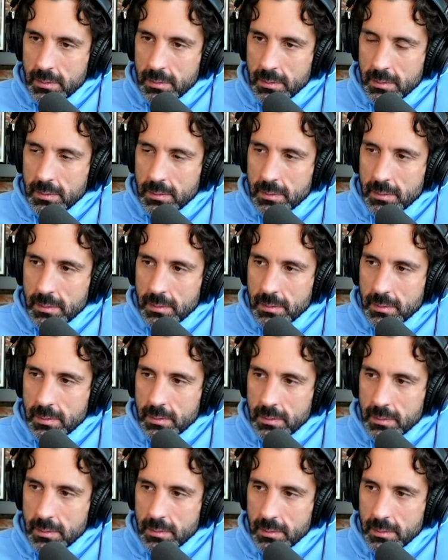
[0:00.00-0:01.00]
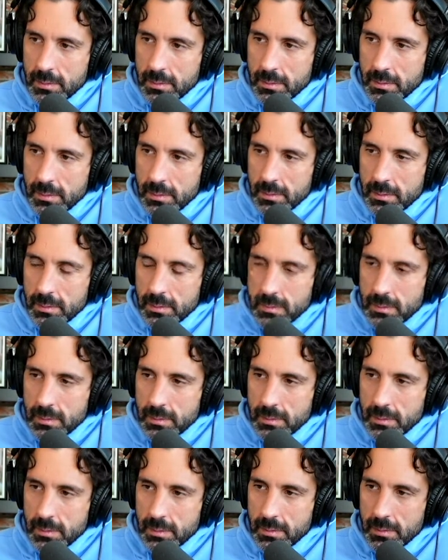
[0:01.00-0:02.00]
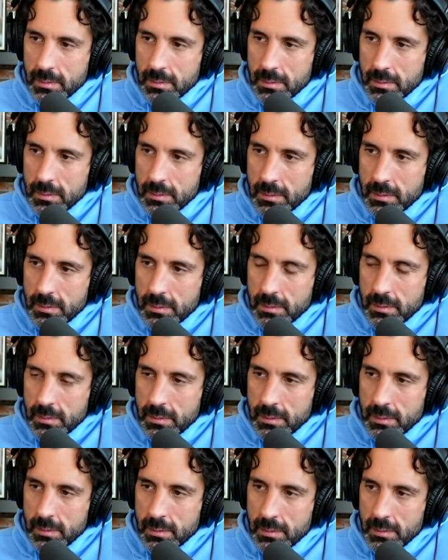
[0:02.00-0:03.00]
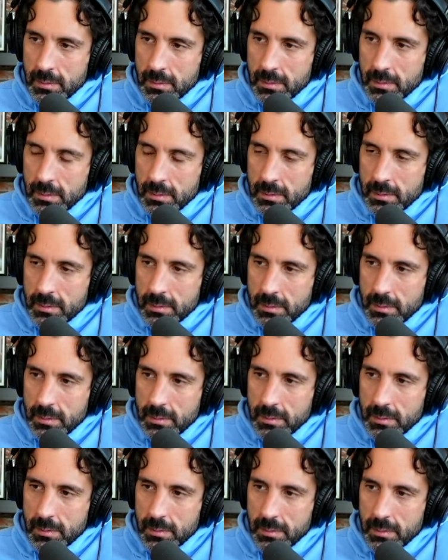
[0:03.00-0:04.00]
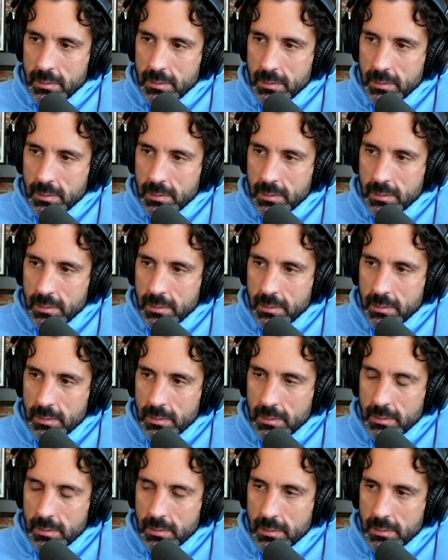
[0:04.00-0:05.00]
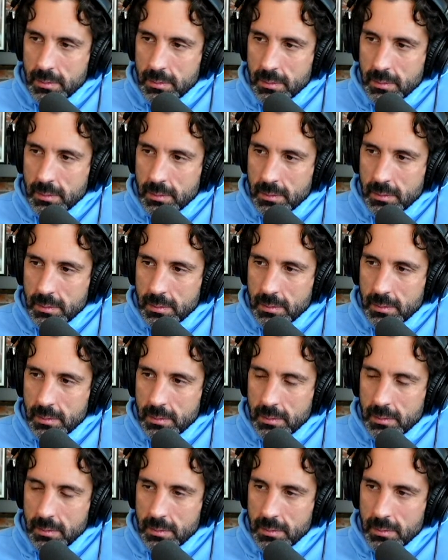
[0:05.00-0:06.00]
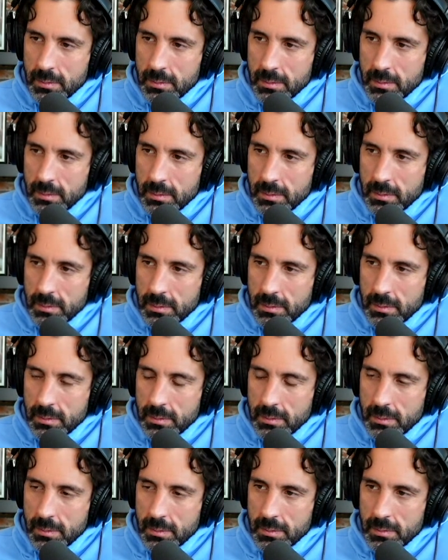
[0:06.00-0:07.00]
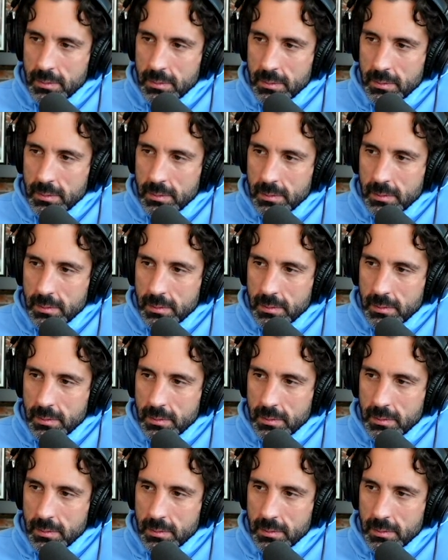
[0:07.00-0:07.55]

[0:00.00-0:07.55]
This person isn't speaking.